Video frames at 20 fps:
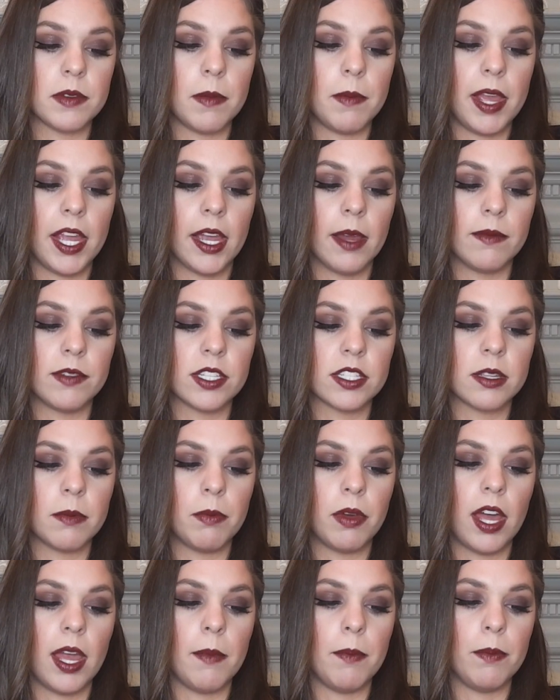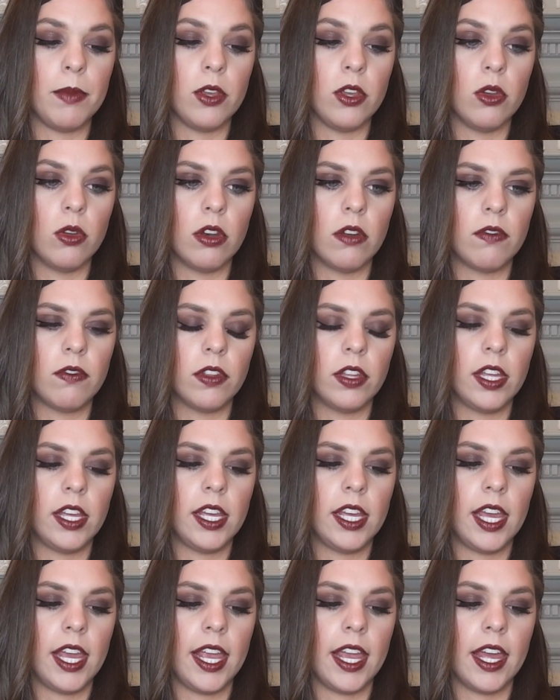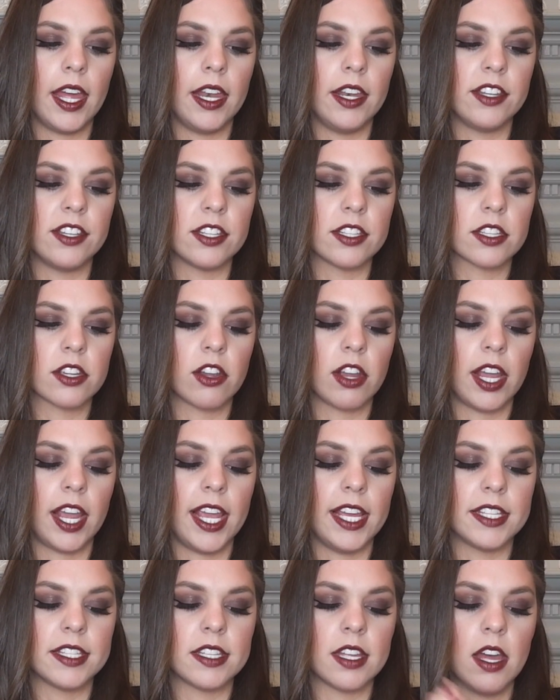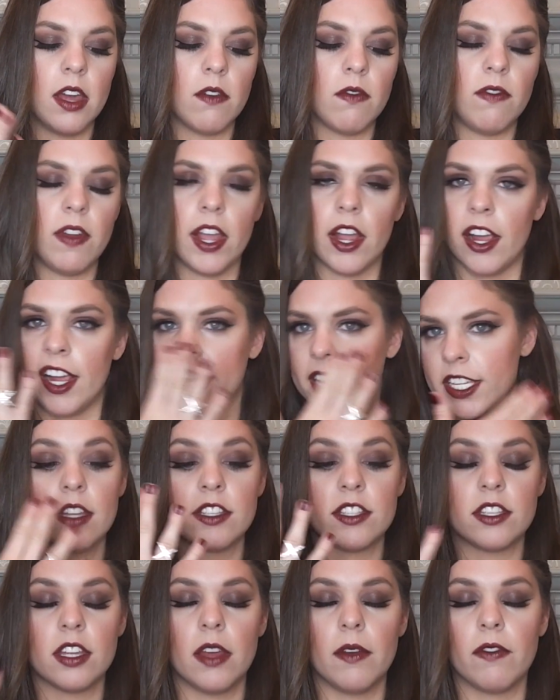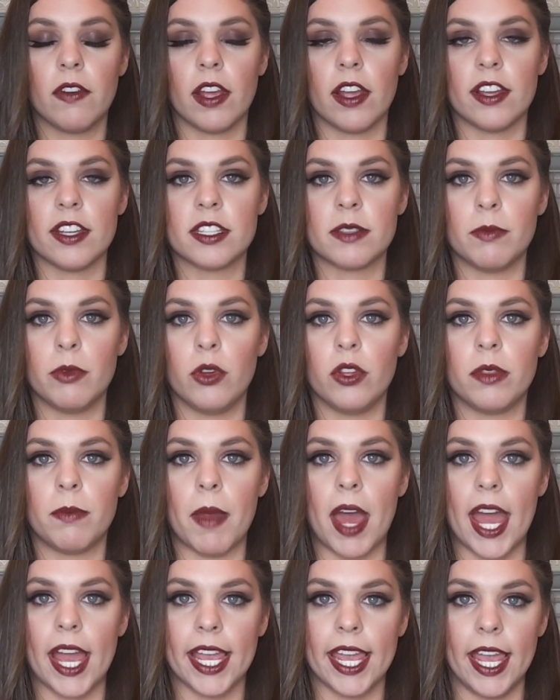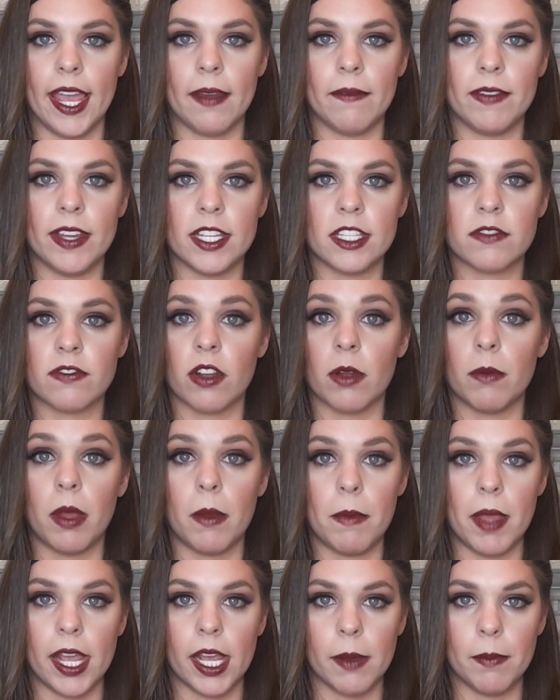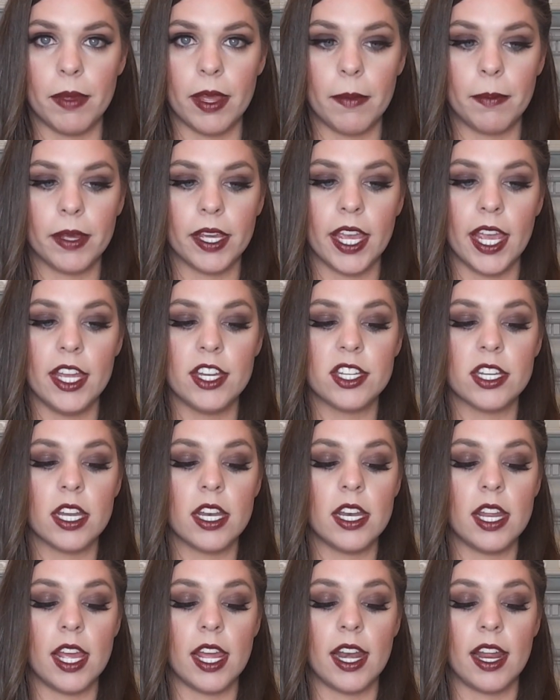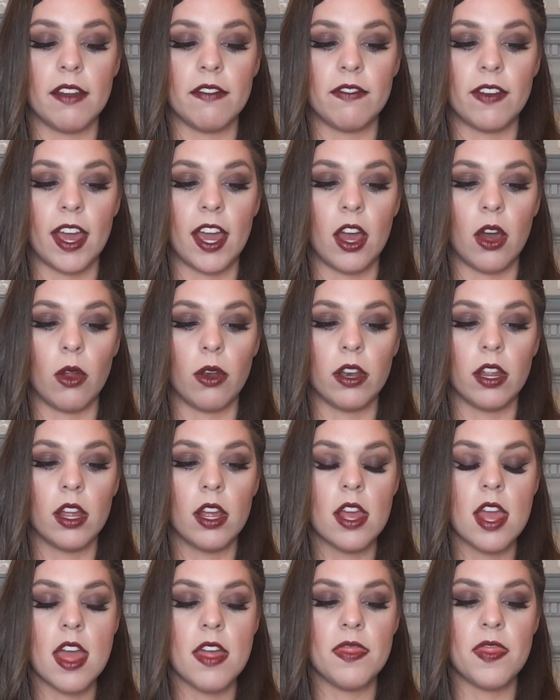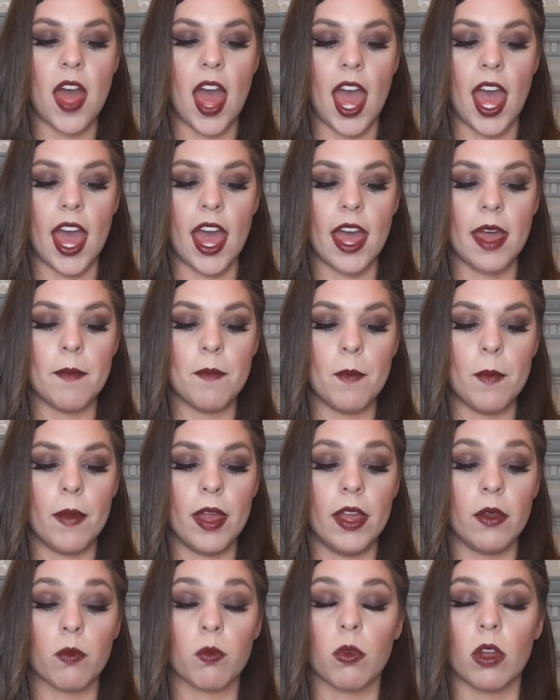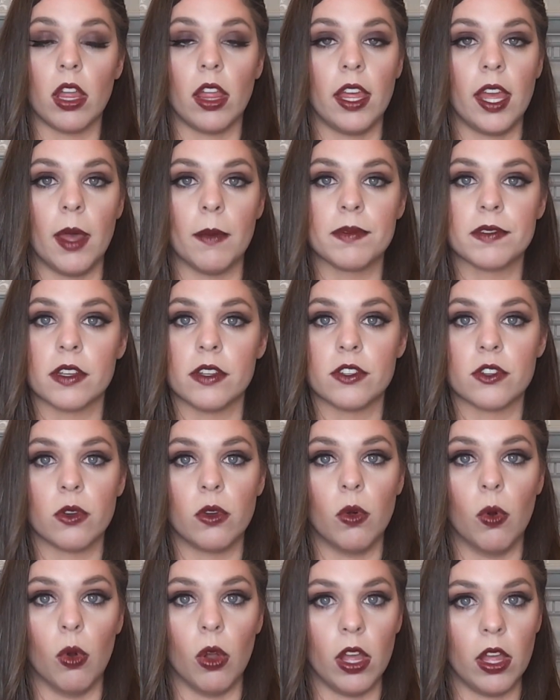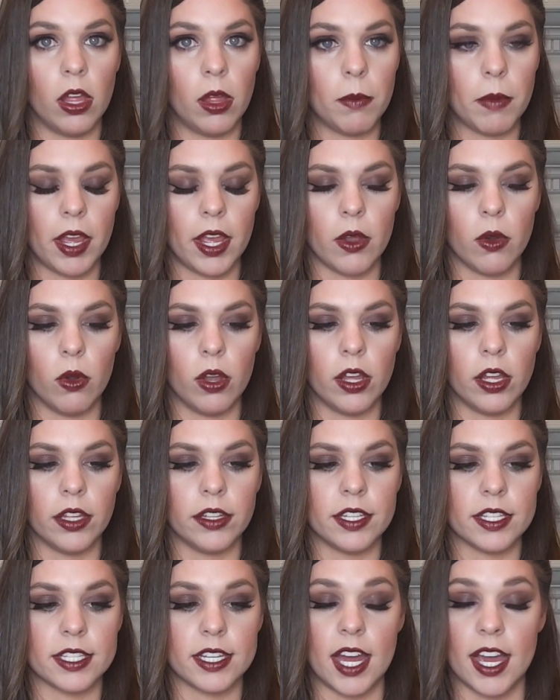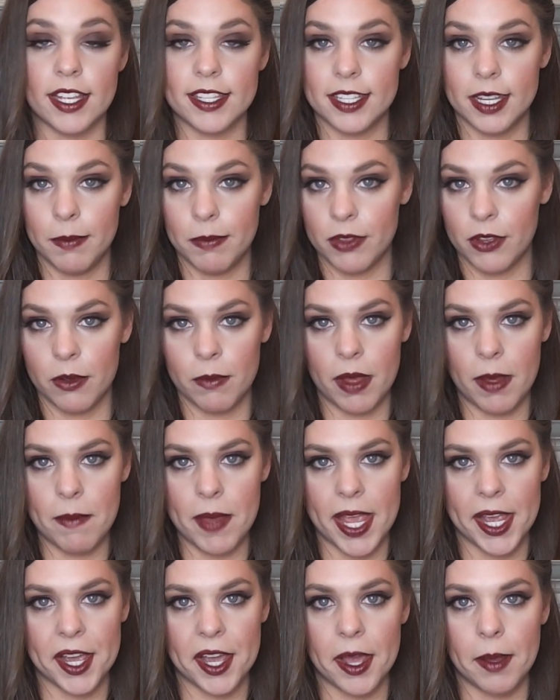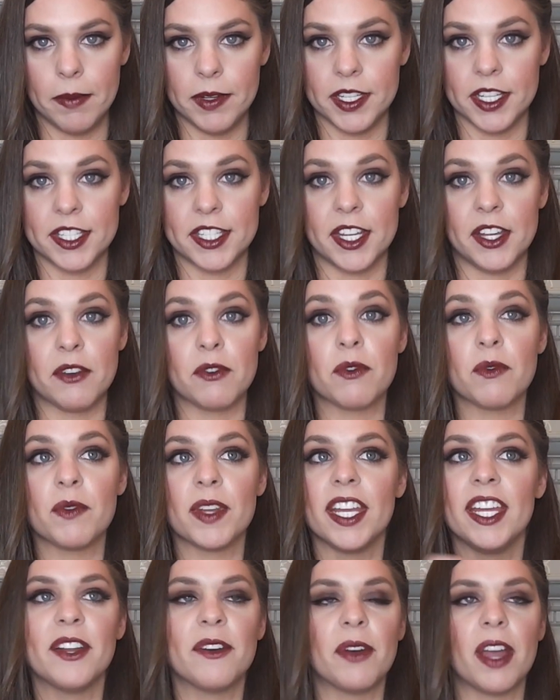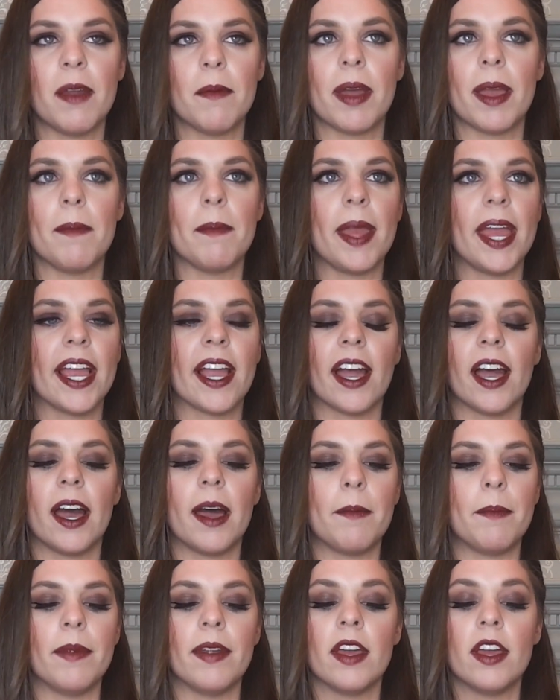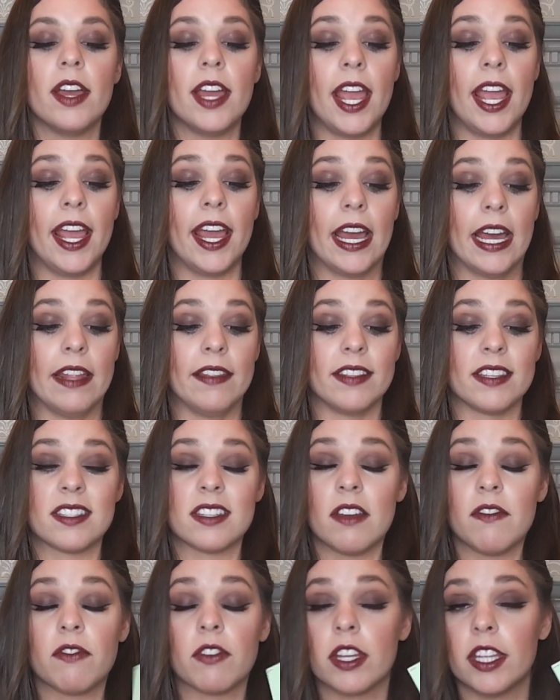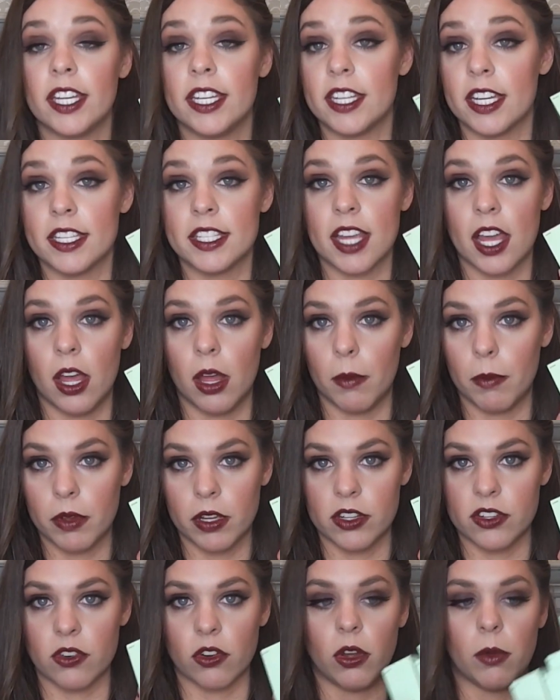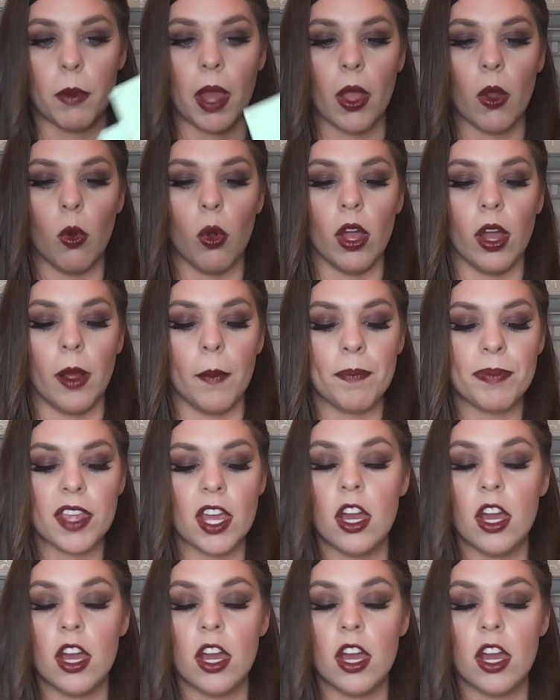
my makeup just apply beautifully and just creates a very smooth matte canvas for my makeup application. And I found that it really helps control oil. My oil does not seep through my makeup, doesn't eat away my makeup, and the stuff really does help control my oil.